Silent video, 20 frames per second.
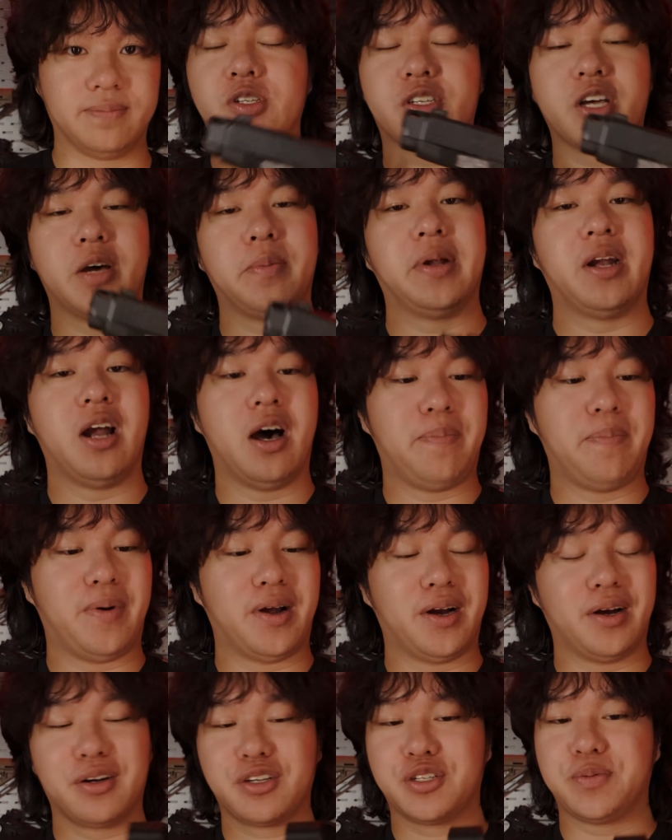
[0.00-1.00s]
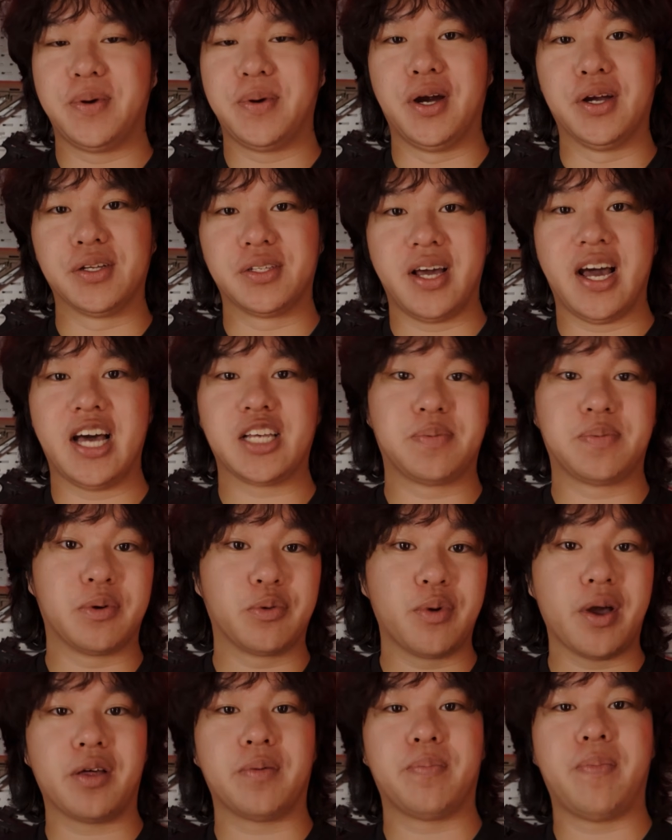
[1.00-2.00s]
To sum it up on our experience, it has
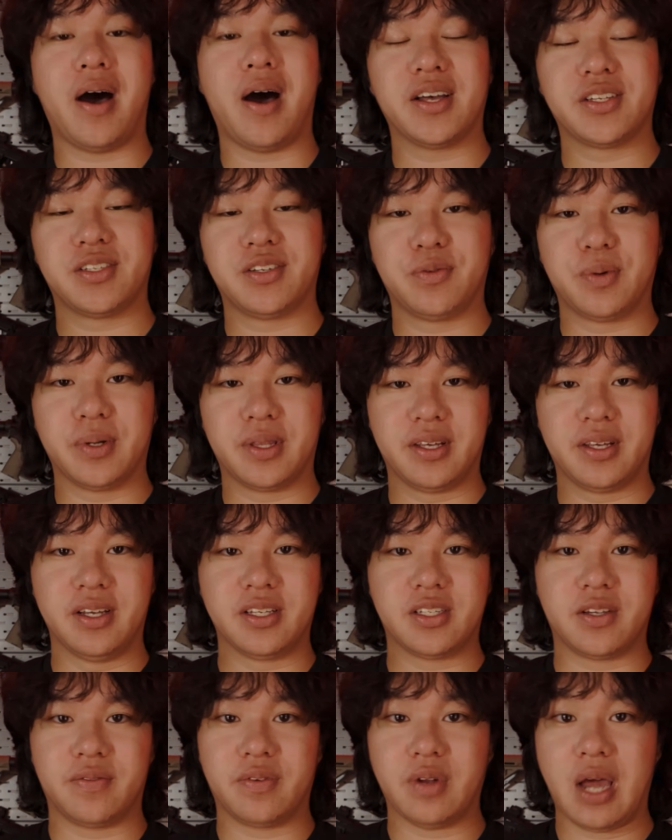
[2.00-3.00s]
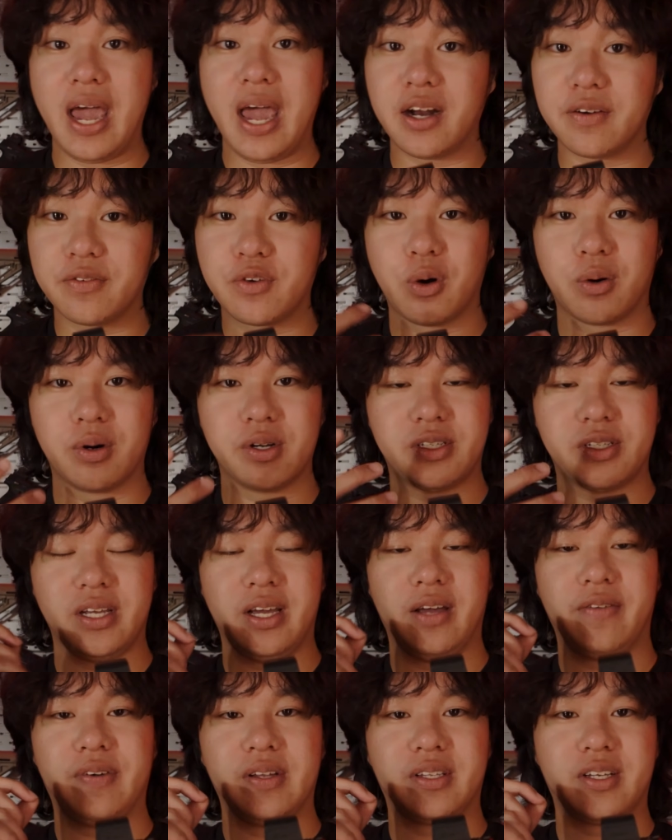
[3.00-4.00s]
been rather positive with this, and of course,
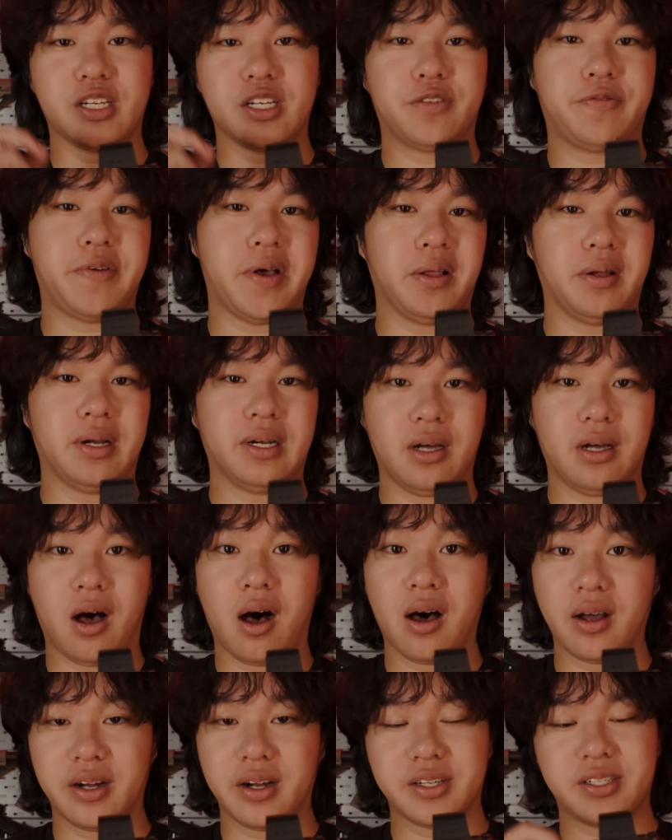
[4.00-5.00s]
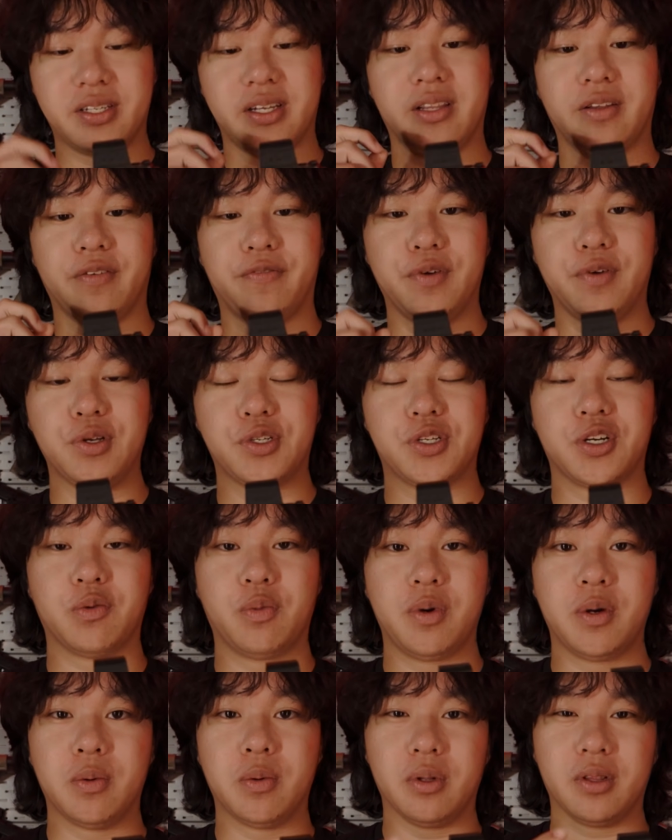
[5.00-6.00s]
if it does fail on us in the future,
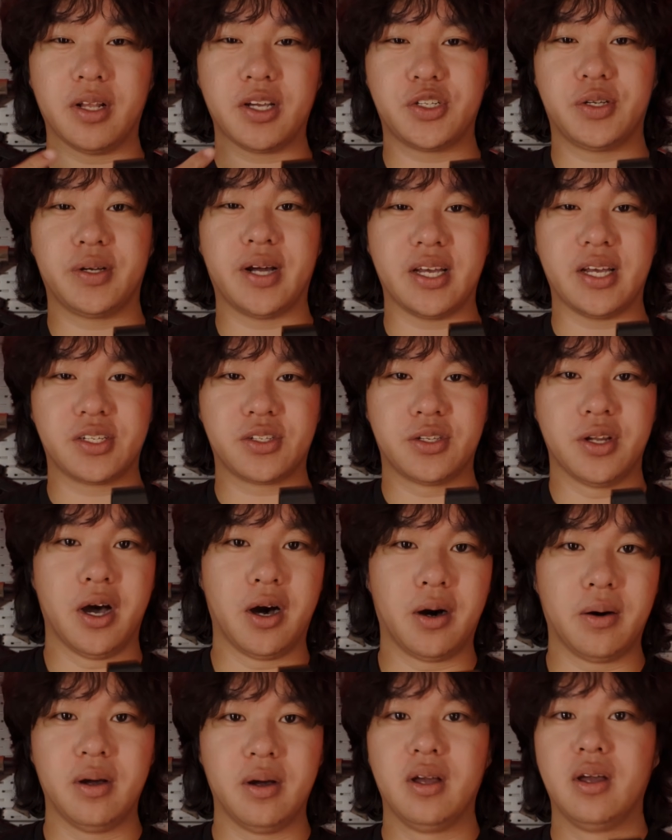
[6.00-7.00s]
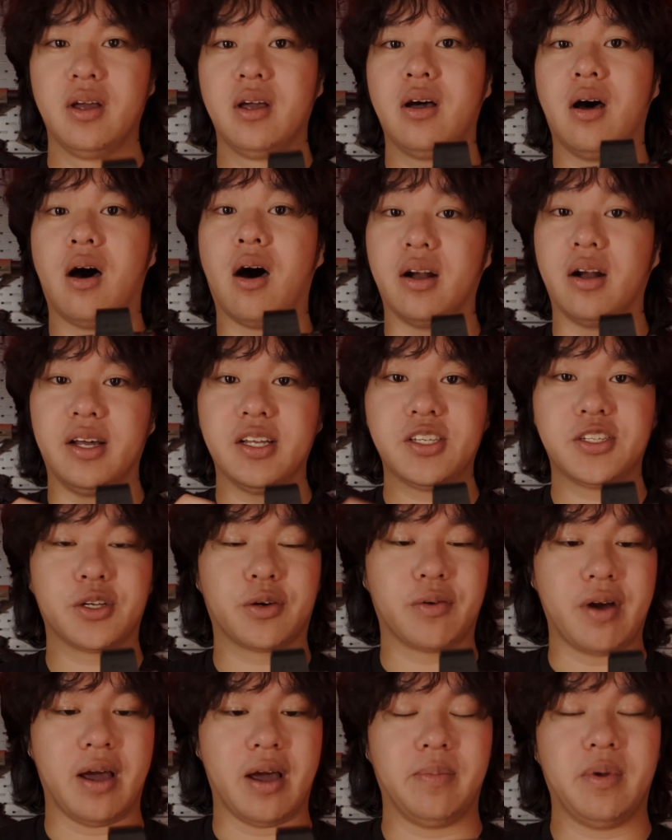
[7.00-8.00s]
we will let you guys know on
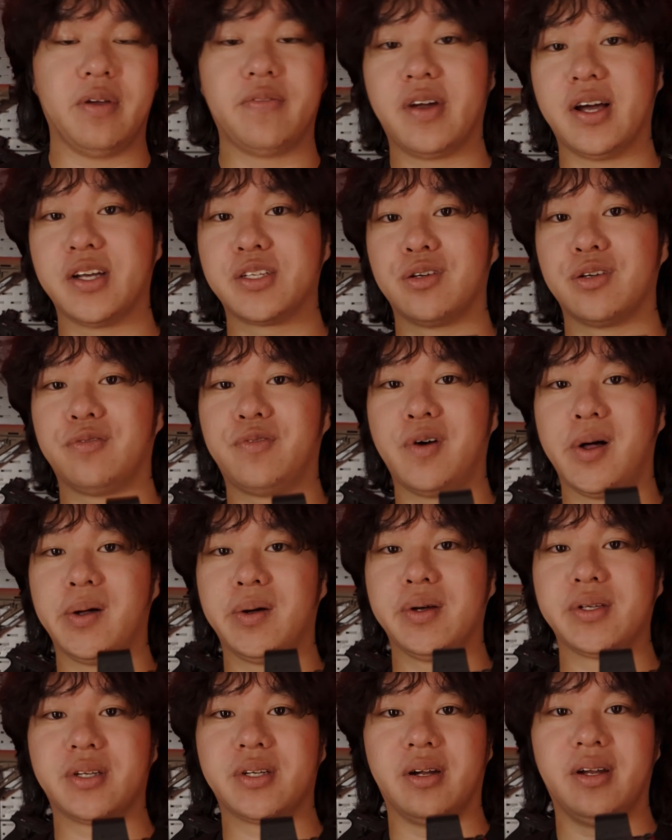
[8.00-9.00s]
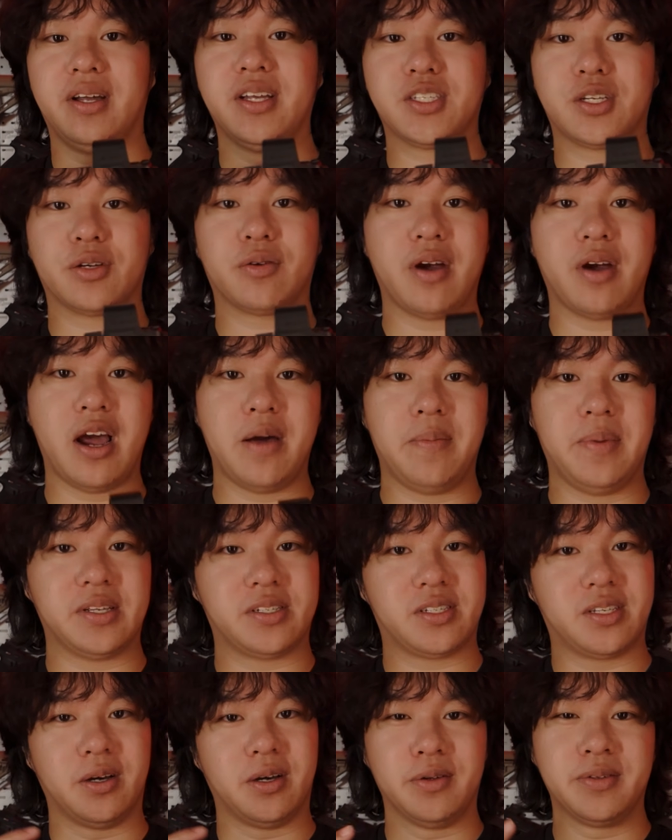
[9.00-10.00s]
Instagram. If you guys don't follow us on Instagram,
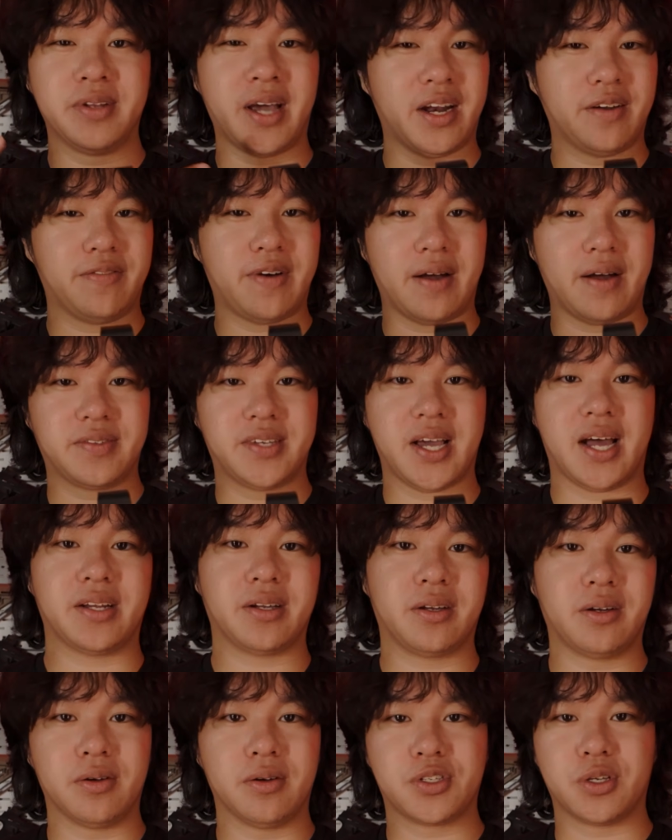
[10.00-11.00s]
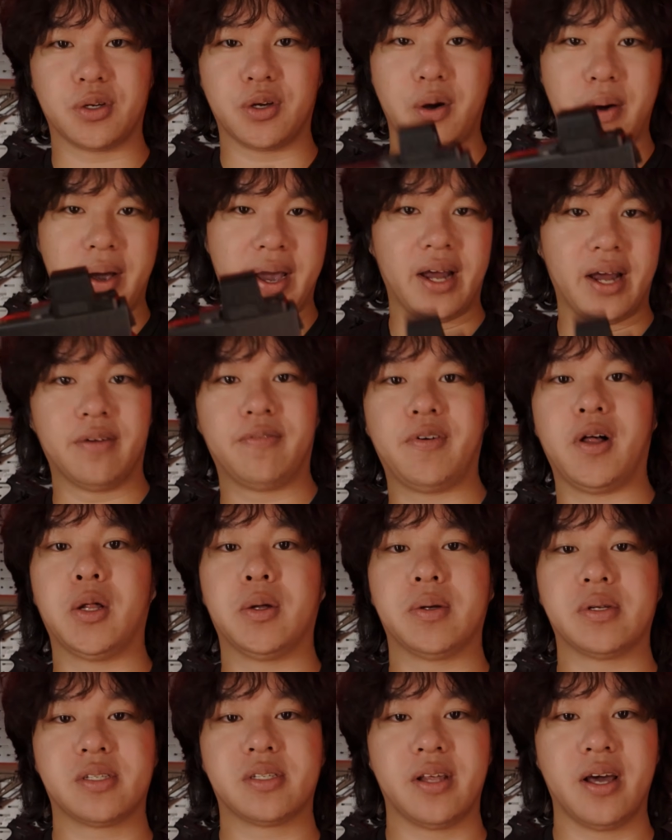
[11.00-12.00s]
it's still 9to5 Tactical, so go ahead and
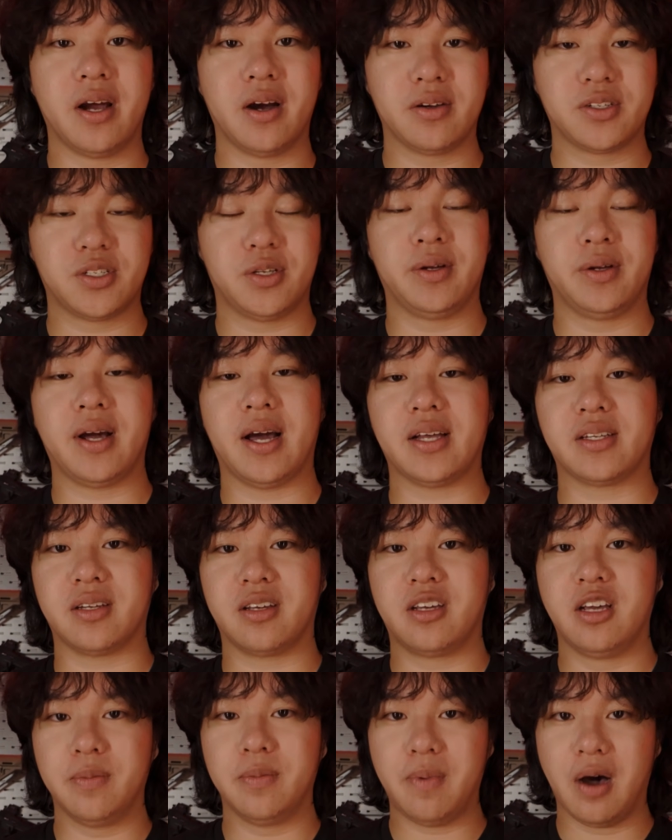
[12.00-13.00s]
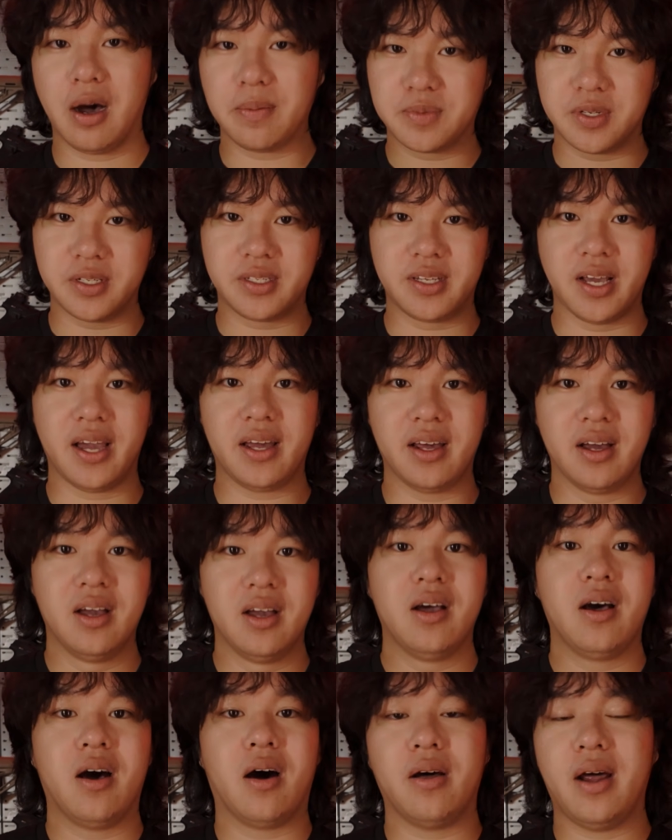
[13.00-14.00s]
follow us there so you guys can keep up to date
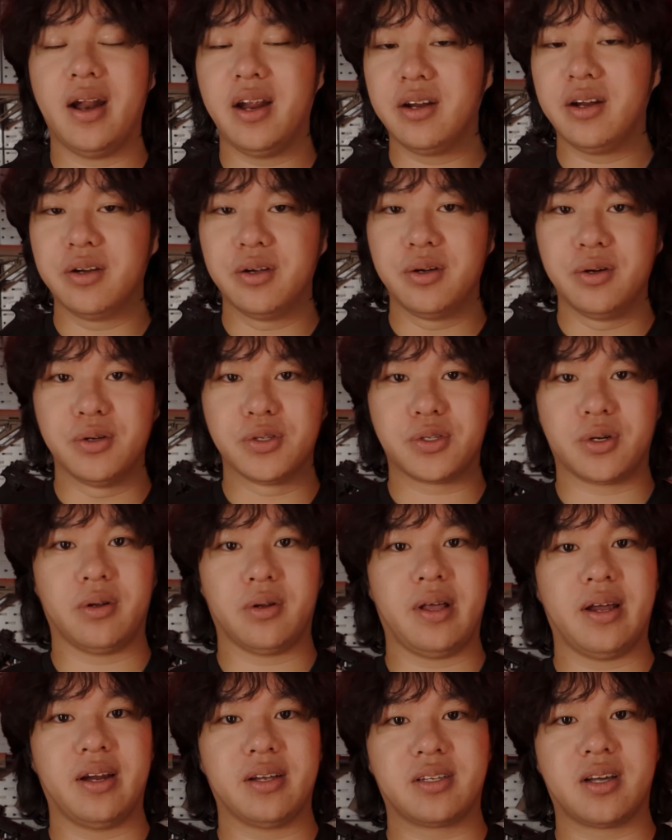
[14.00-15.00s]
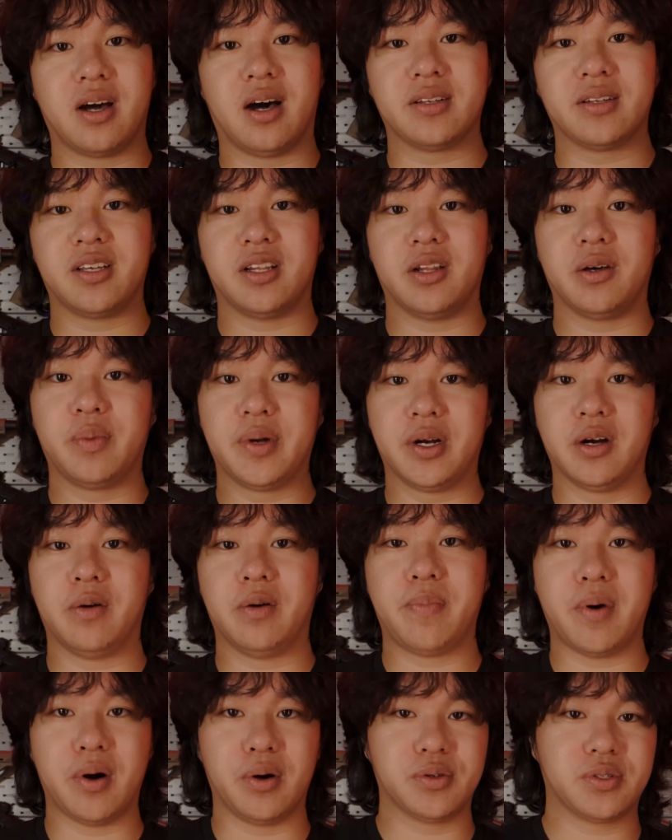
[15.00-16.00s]
on any news or latest content that we
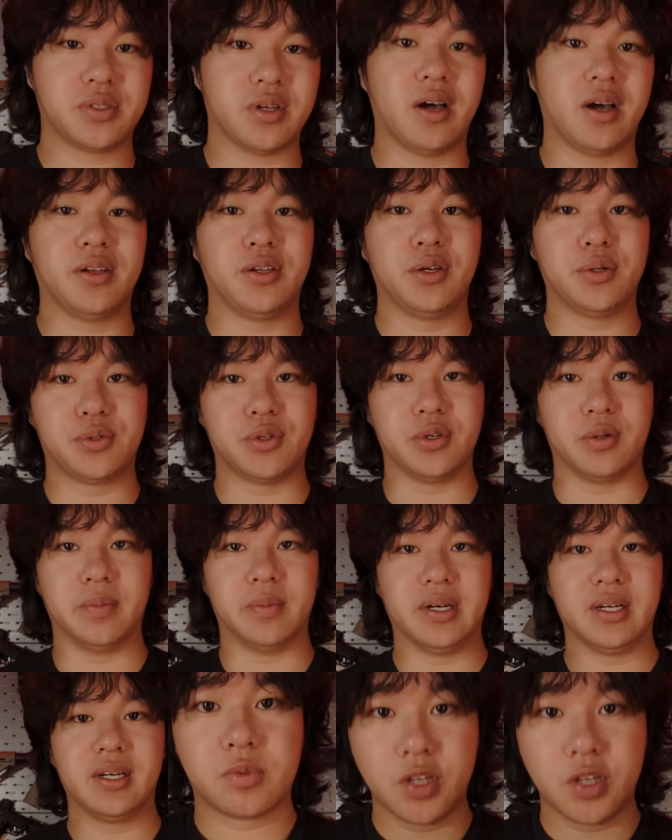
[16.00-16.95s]
don't post on YouTube.